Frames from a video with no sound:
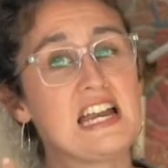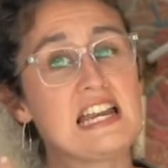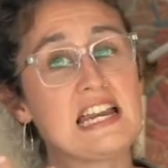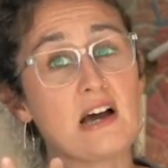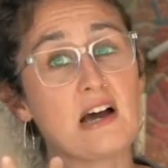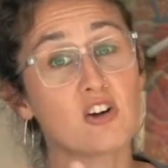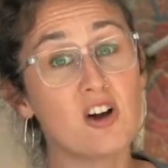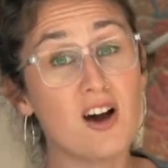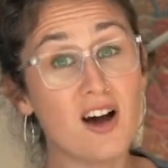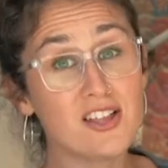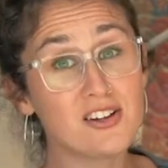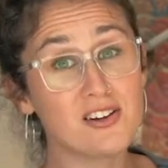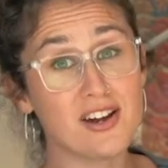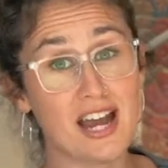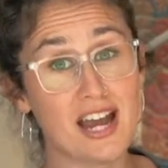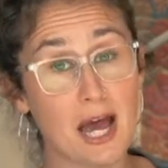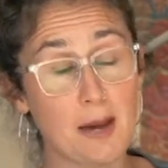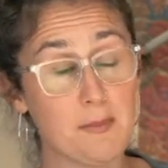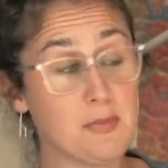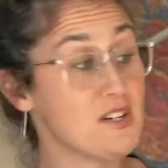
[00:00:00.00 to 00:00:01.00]
Now, cholera
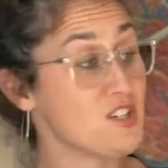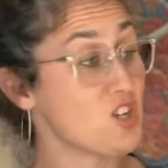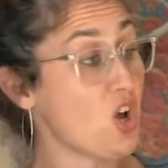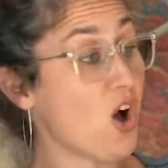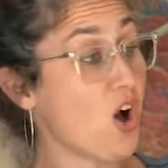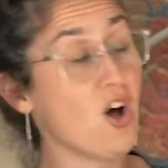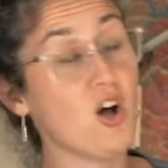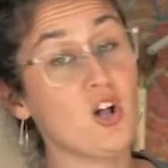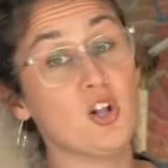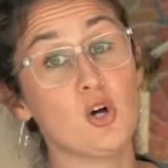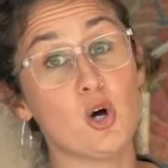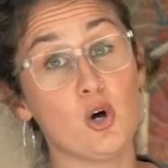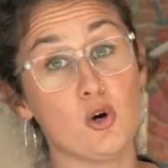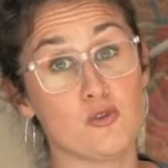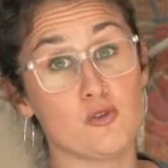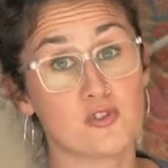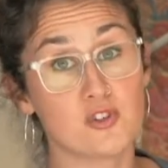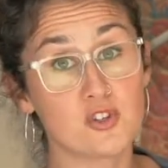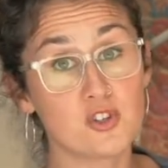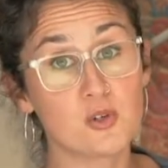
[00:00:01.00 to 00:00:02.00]
happened all
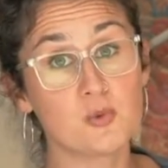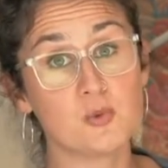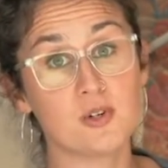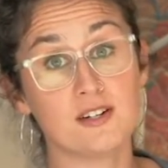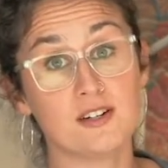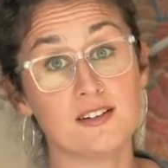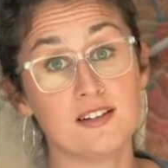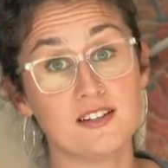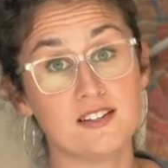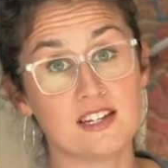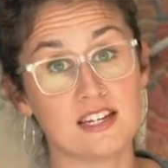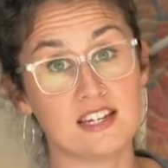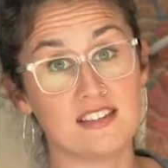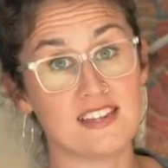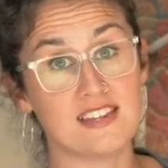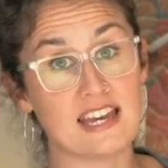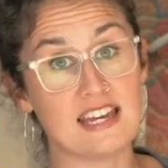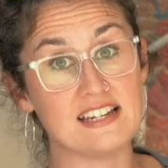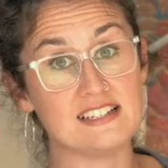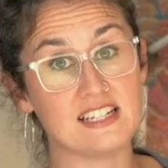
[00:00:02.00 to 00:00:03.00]
over the world in
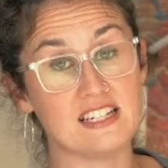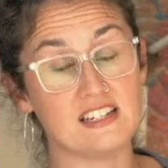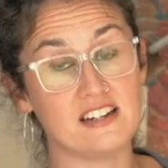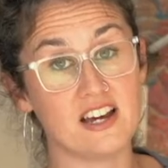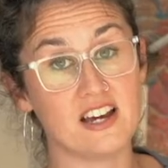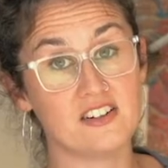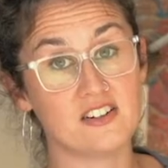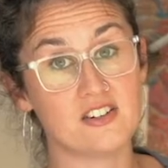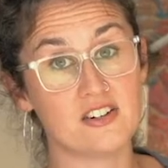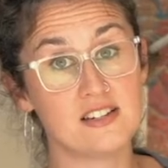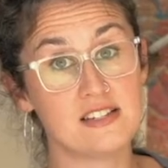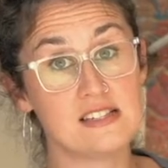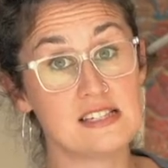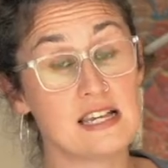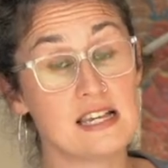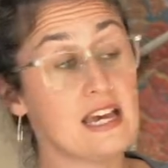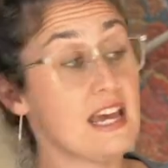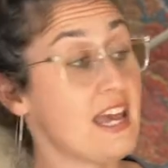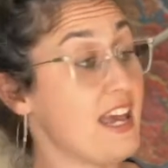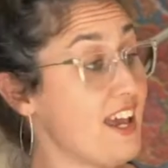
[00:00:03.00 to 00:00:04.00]
the 1800s
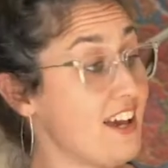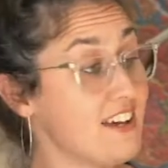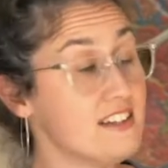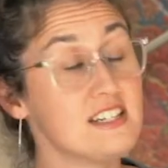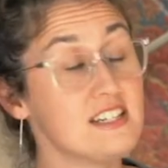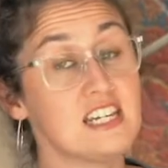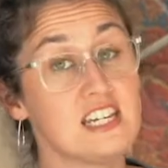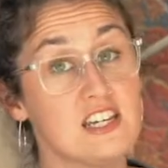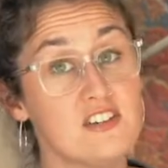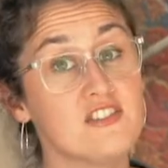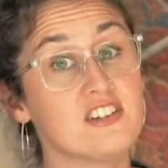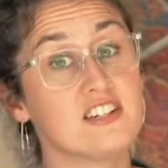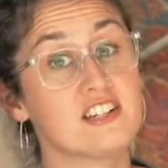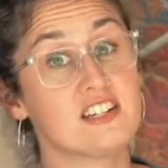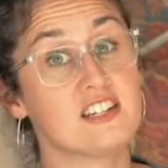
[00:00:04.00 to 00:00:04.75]
and even